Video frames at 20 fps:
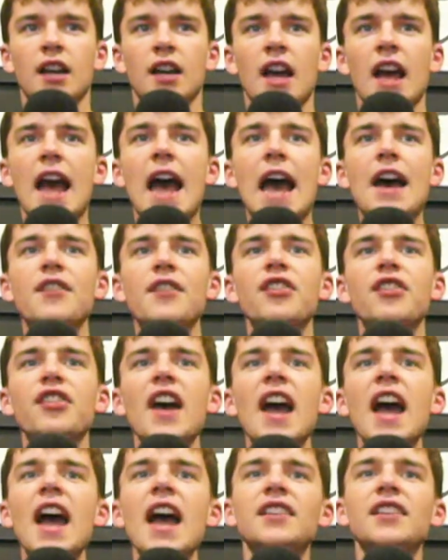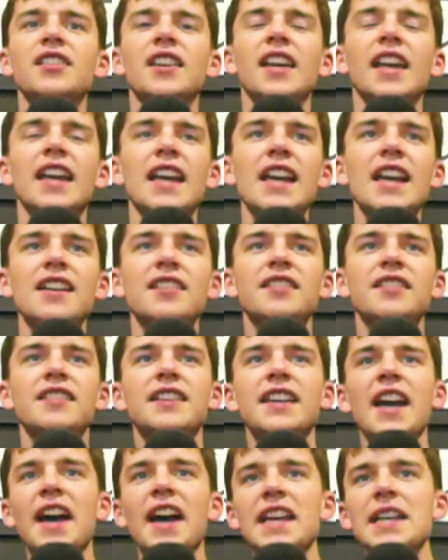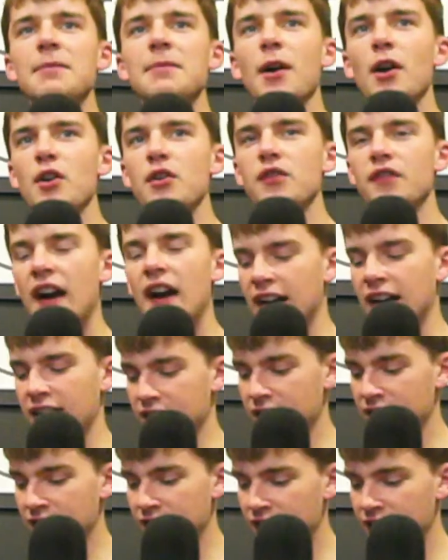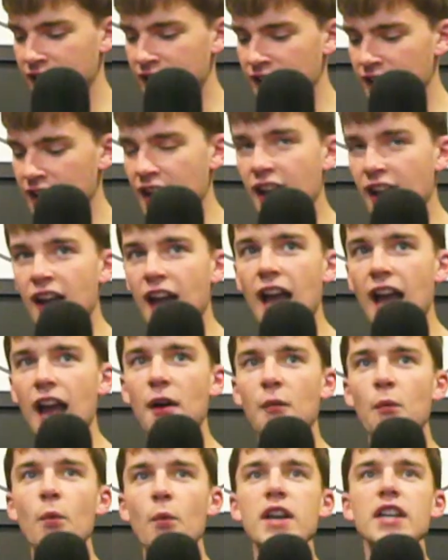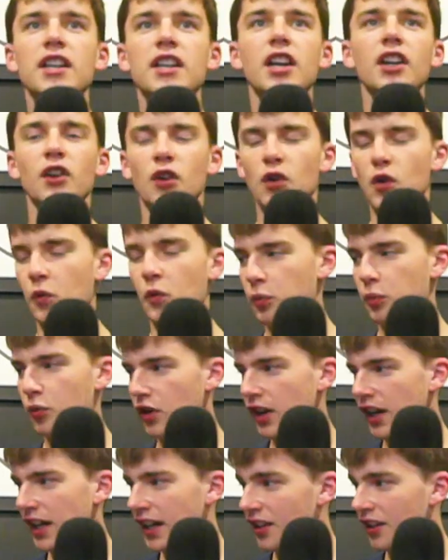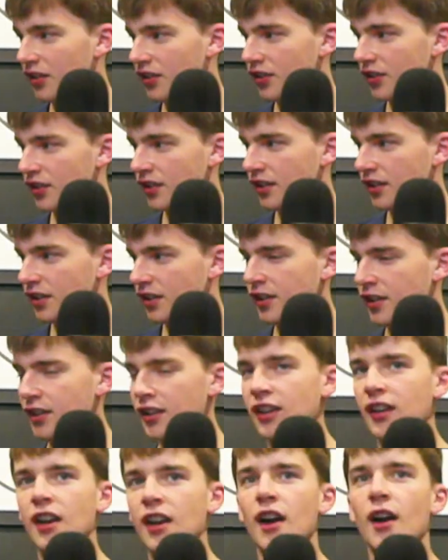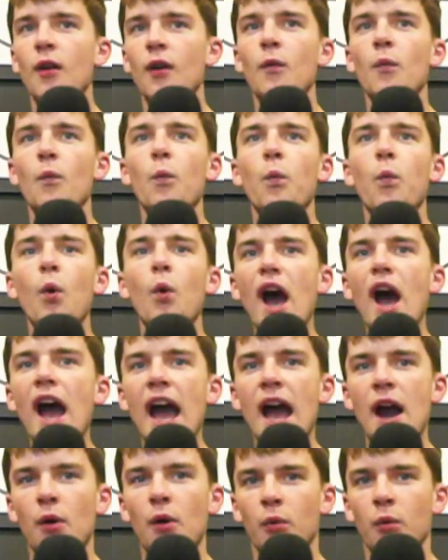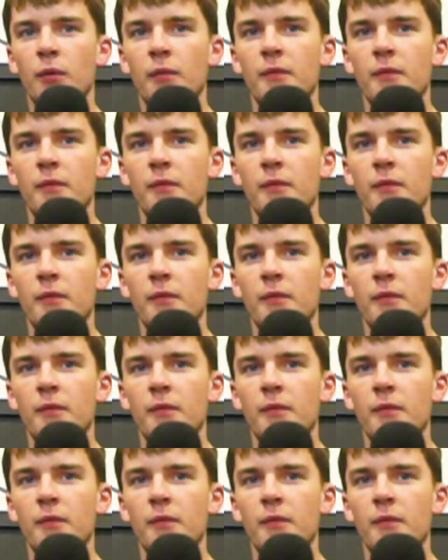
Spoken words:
And that is game over. And we can all breathe. Wow.